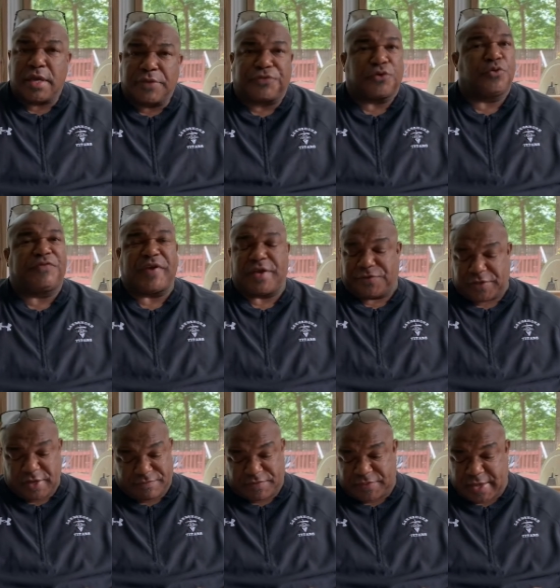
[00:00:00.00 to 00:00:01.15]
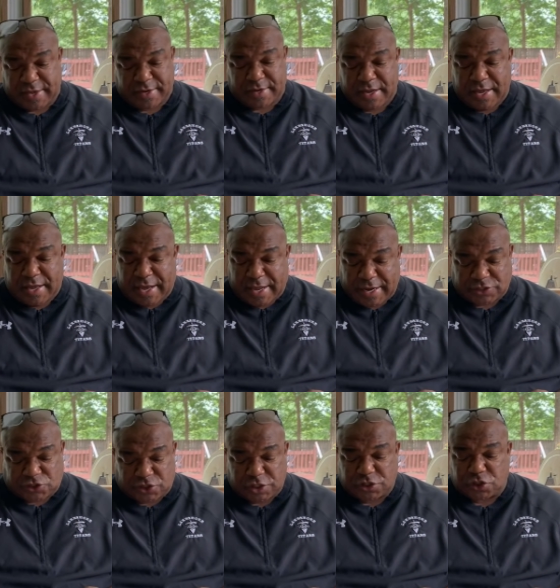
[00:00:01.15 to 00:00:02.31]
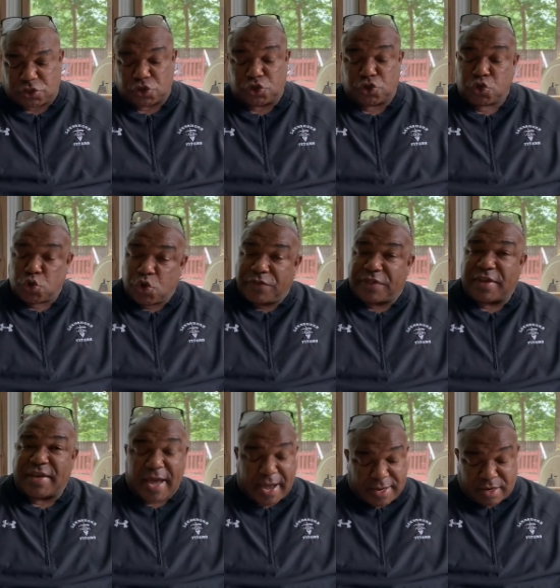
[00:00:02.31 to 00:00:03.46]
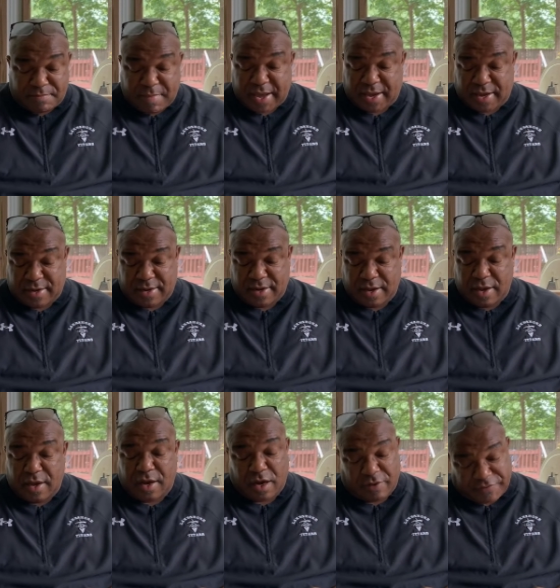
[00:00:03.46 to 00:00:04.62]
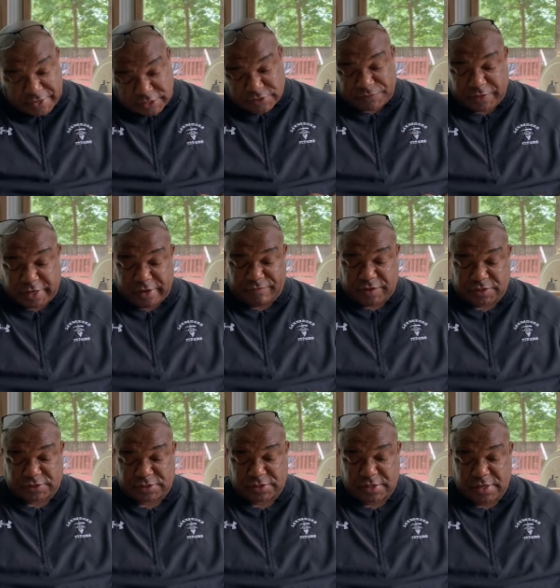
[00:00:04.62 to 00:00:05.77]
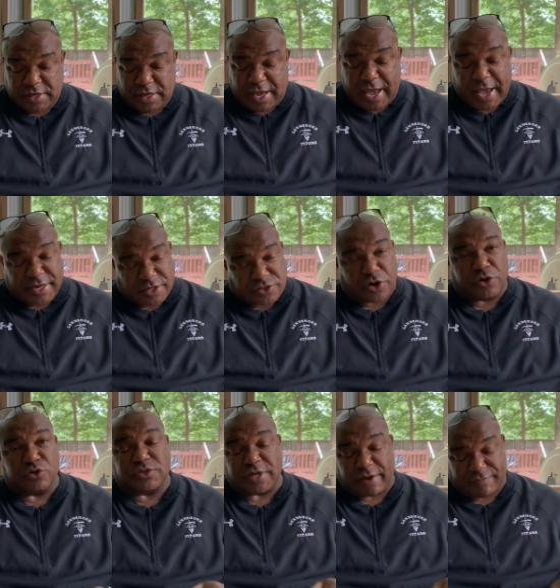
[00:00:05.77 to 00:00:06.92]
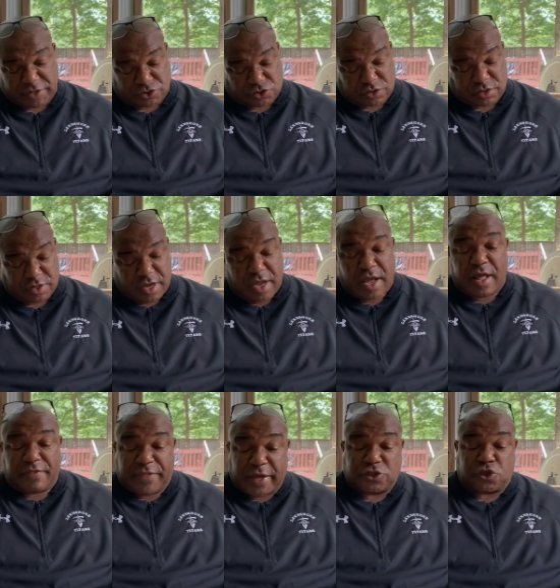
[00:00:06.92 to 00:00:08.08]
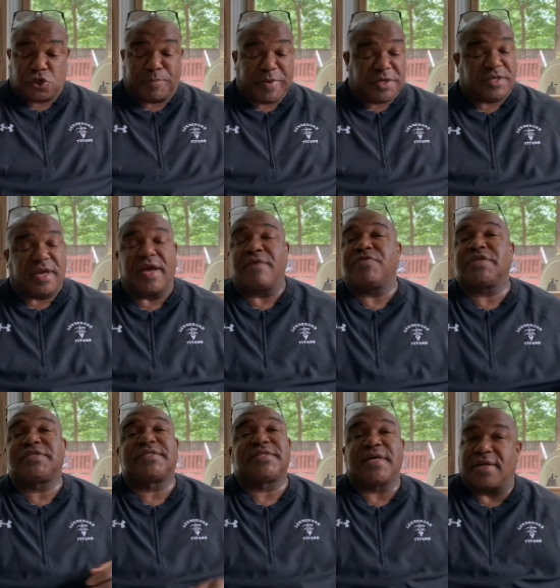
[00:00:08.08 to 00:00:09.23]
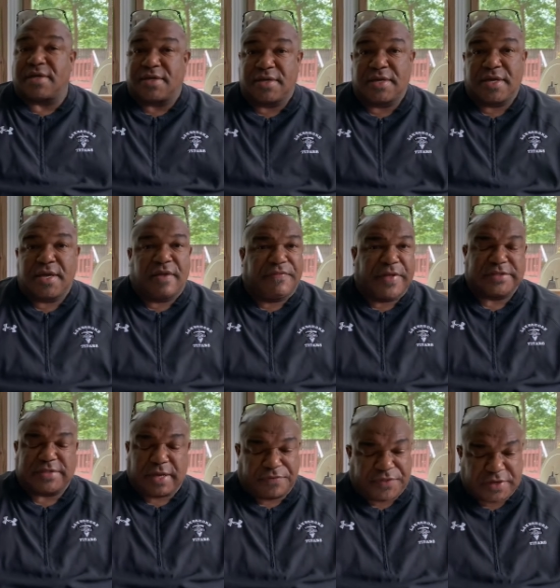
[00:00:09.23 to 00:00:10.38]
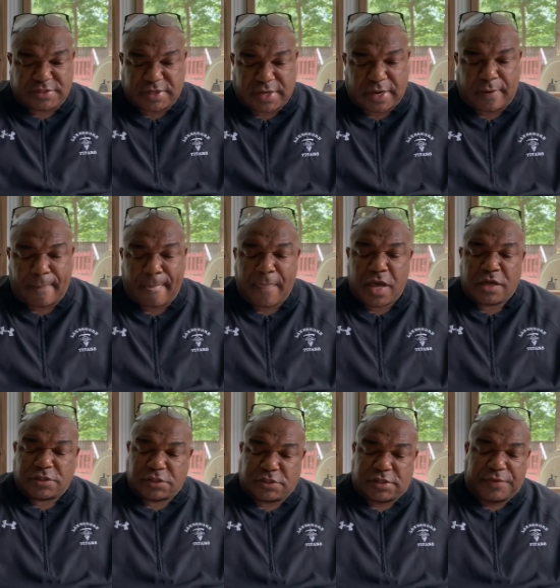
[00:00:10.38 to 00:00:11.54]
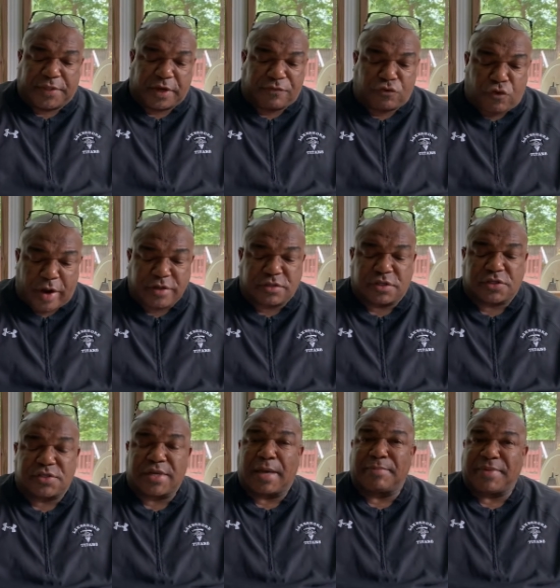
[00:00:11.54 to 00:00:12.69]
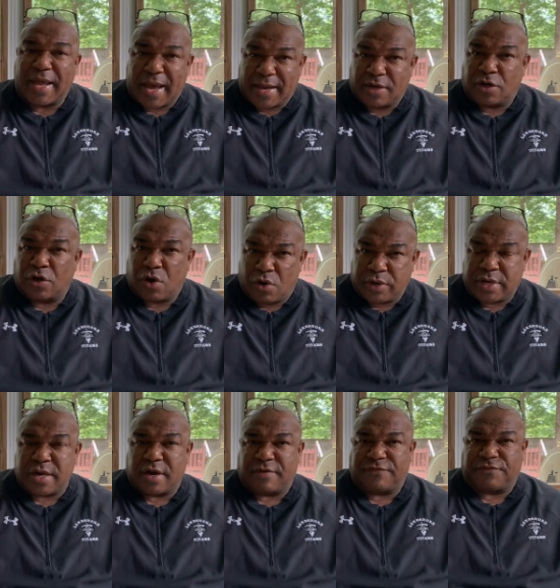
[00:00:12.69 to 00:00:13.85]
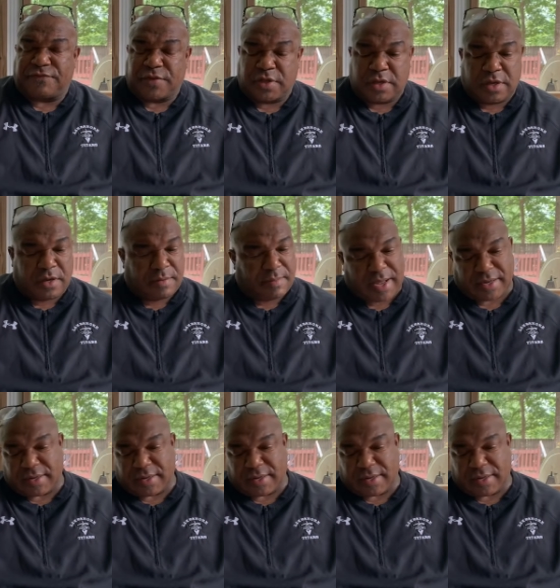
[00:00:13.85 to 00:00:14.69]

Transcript: through faith, even then. And as Jesus assured the dying man of his forgiveness and eternal salvation, that should speak to every sinner that's out there today to say that if Christ could stop dying long enough, my